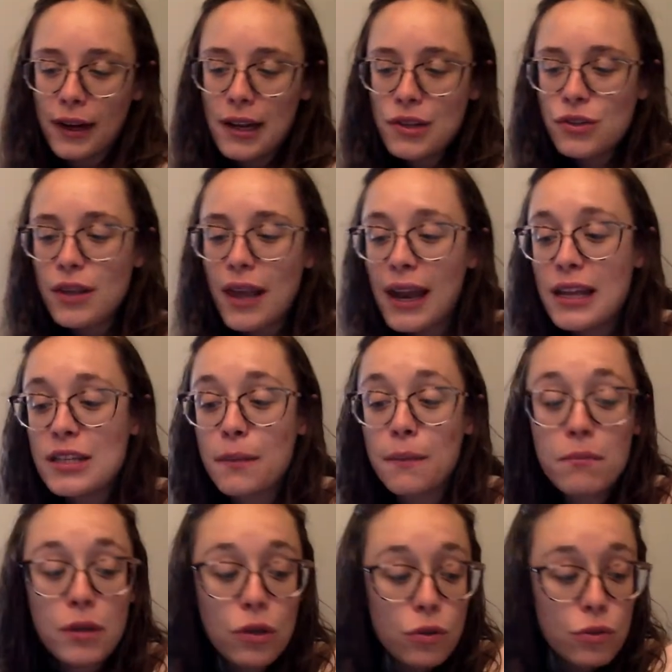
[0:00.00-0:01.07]
so that is
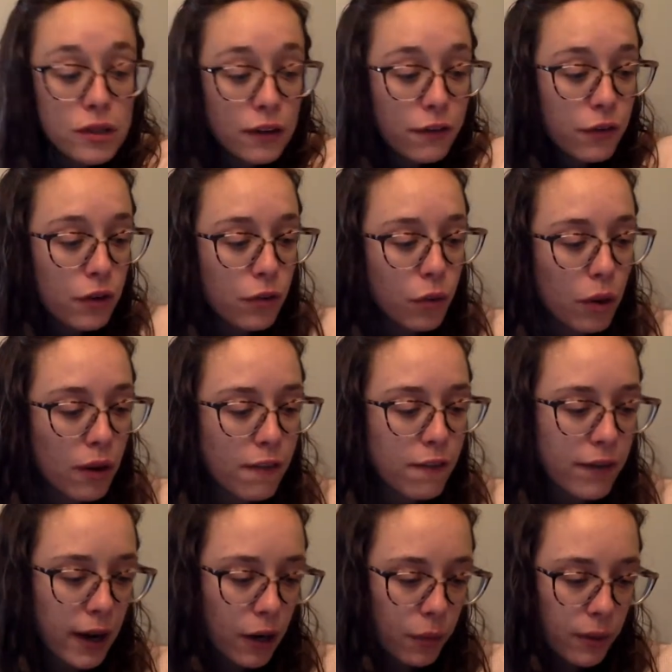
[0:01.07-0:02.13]
music for the Royal
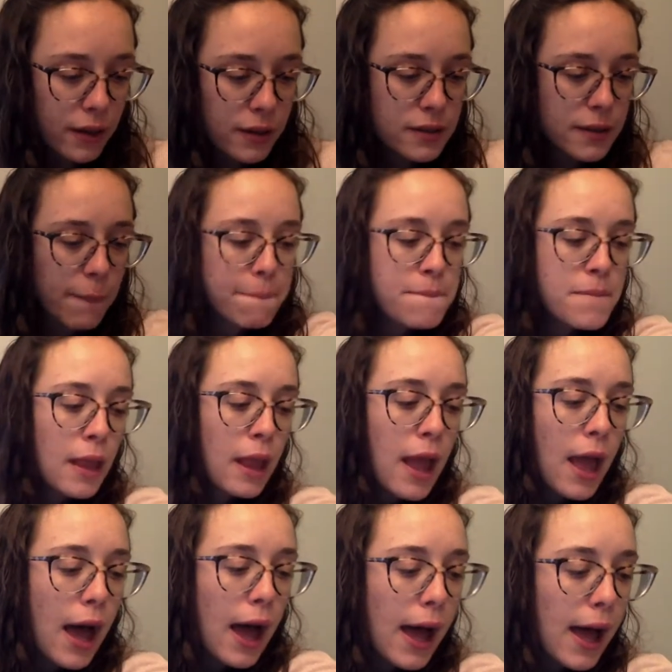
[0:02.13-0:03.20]
Fireworks.
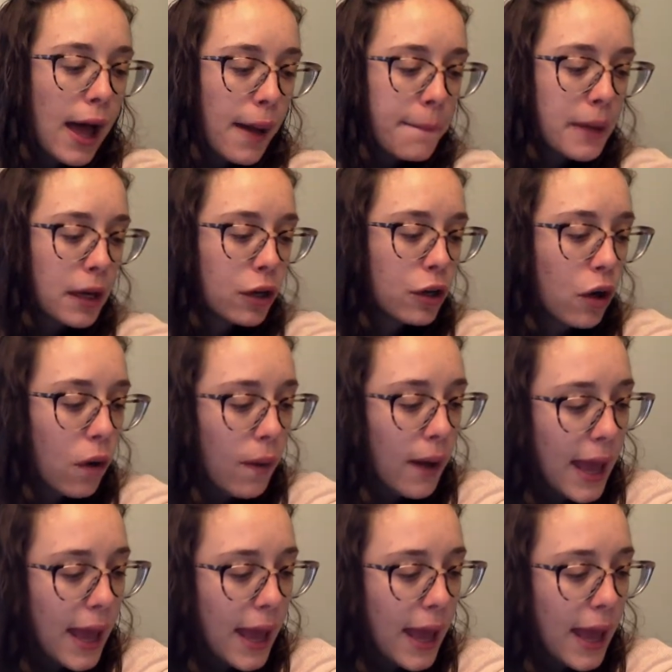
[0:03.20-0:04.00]
Go